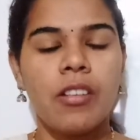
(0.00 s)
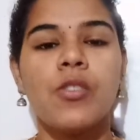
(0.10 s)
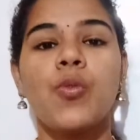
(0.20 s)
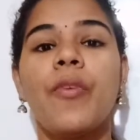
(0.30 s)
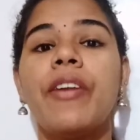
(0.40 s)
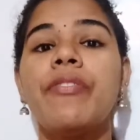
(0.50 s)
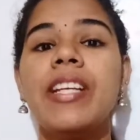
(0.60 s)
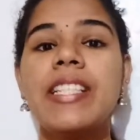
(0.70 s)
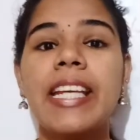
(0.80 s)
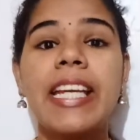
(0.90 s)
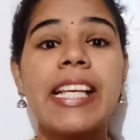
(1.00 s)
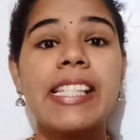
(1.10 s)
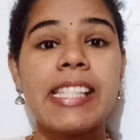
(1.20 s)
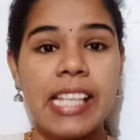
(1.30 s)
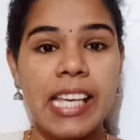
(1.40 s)
So when we take a
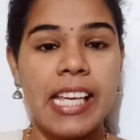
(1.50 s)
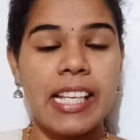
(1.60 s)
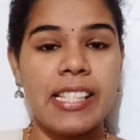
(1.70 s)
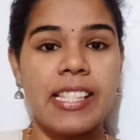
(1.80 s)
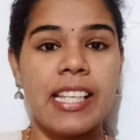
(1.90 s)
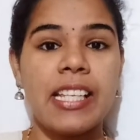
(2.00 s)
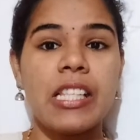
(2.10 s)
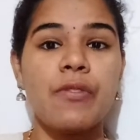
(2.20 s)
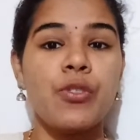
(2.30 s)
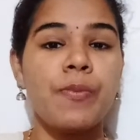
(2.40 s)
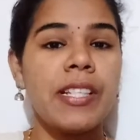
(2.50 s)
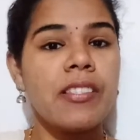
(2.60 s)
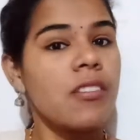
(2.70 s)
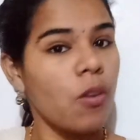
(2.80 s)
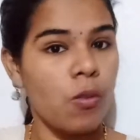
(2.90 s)
CS which
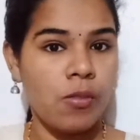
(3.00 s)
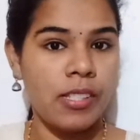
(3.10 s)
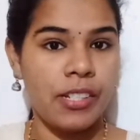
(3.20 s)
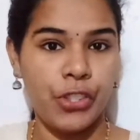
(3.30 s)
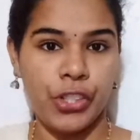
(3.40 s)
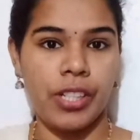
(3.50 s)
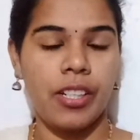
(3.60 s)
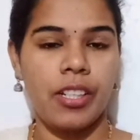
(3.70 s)
means cross section,